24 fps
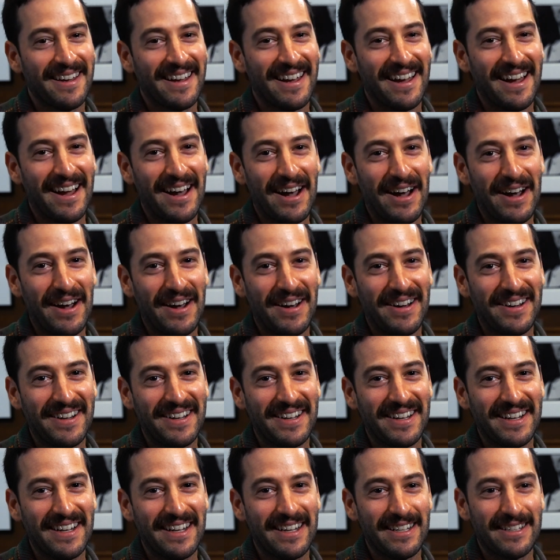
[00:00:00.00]

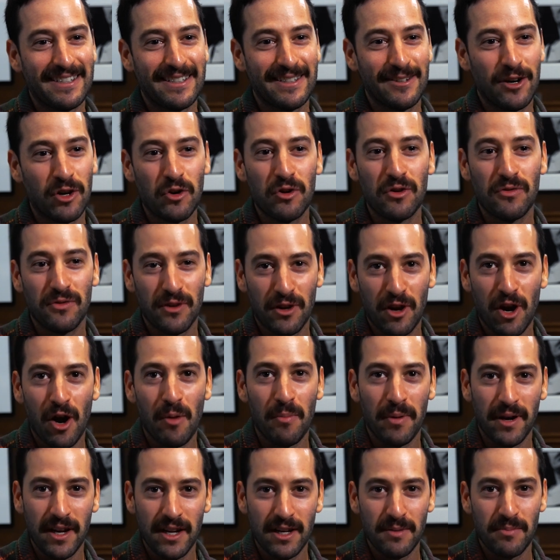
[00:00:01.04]
It's not good for
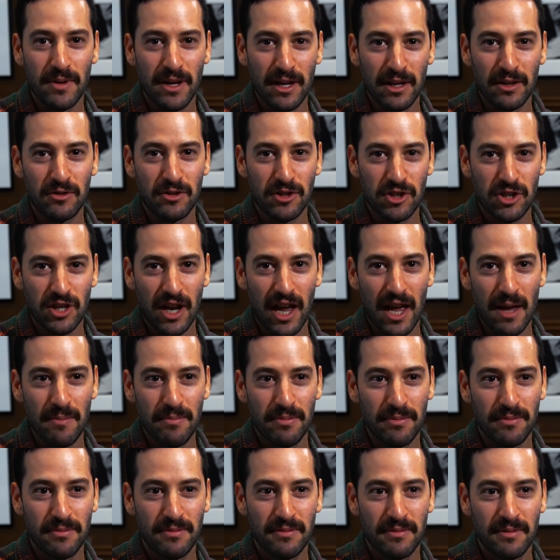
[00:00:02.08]
comedy to be in good
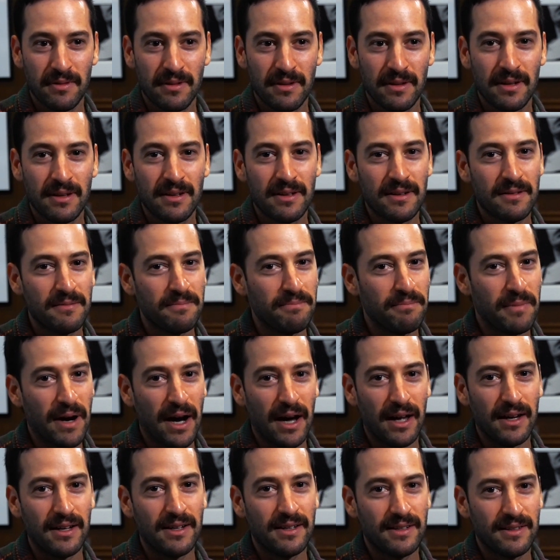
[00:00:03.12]
shape.
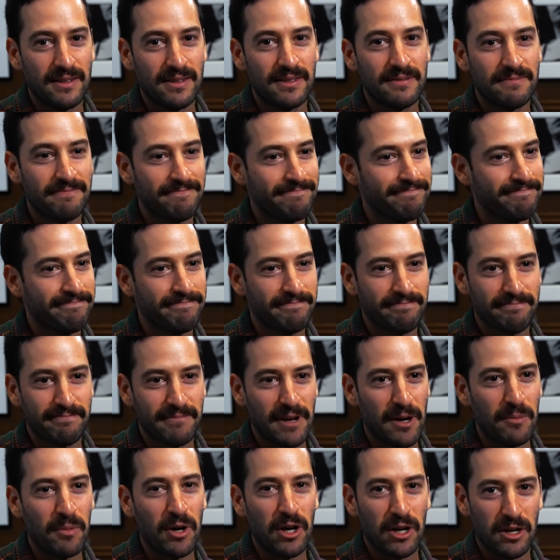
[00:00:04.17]
But
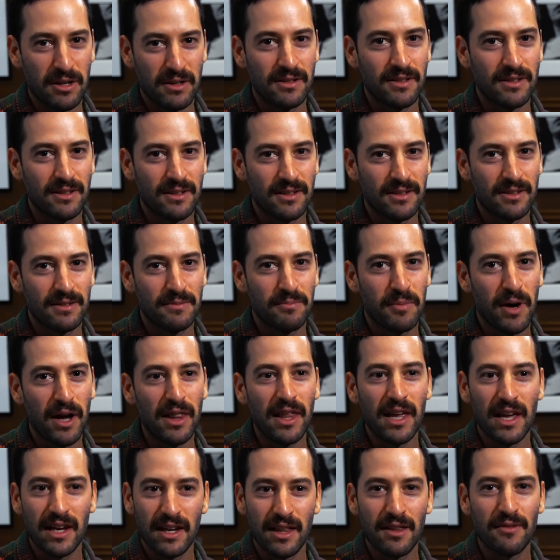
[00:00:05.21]
I'm going to, by
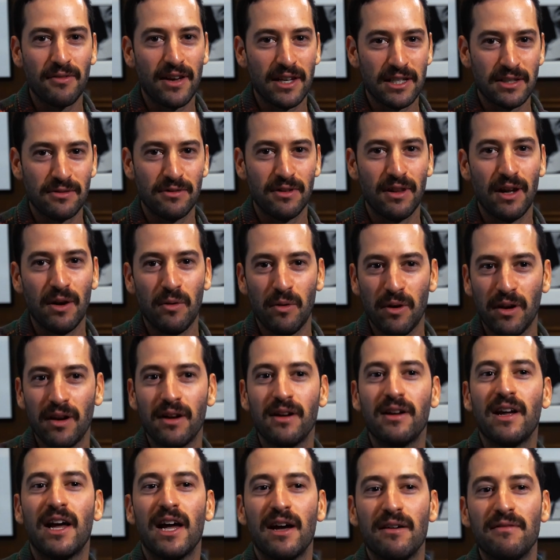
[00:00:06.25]
the end of the festival, I want
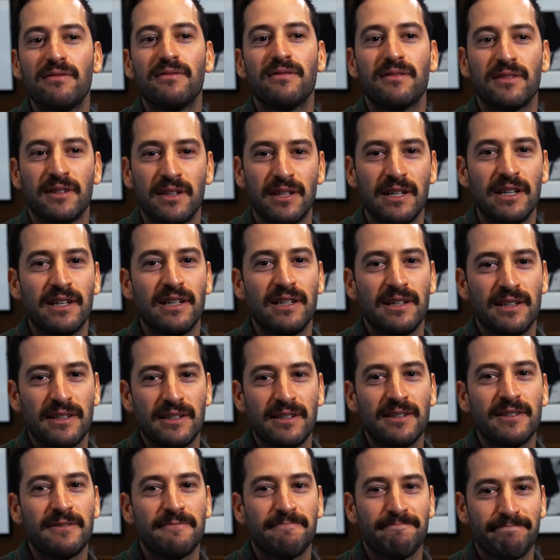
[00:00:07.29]
to have
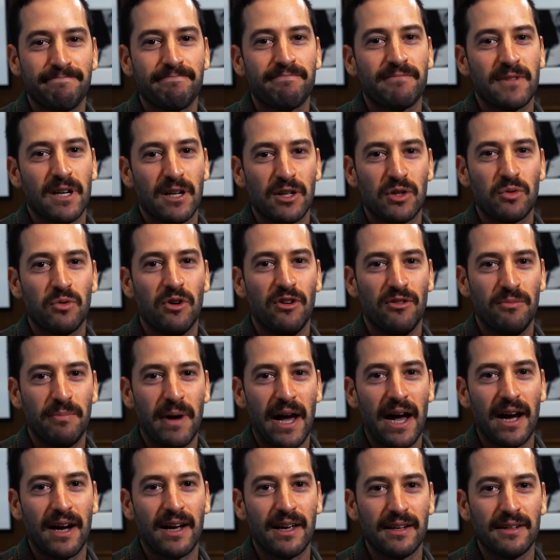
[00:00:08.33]
a
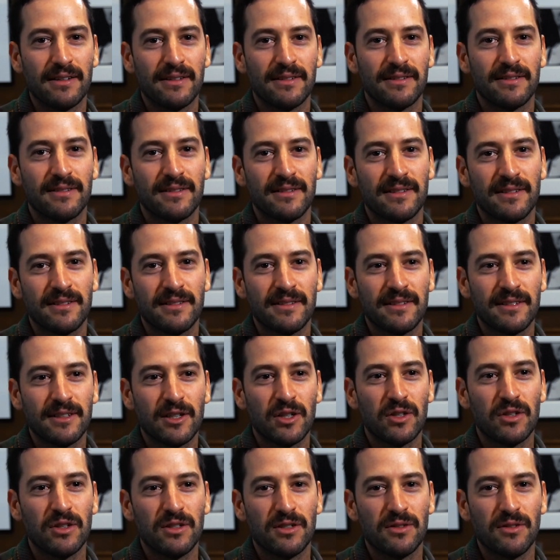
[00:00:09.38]
12-pack and
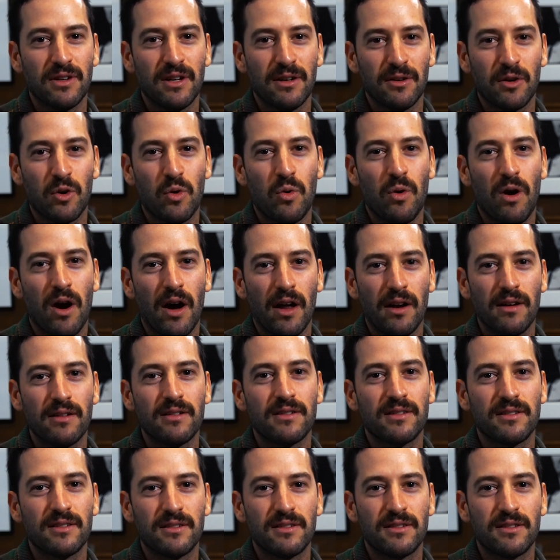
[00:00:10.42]
quite
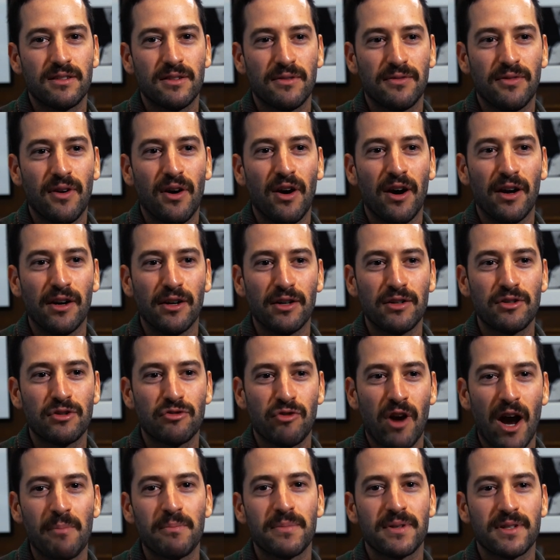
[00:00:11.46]
defined
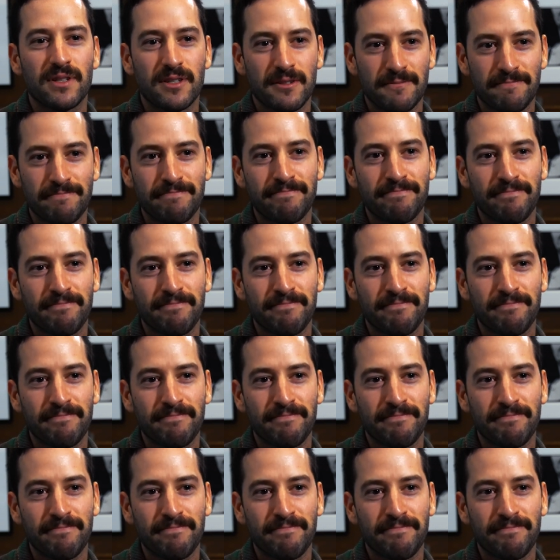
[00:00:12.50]
traps.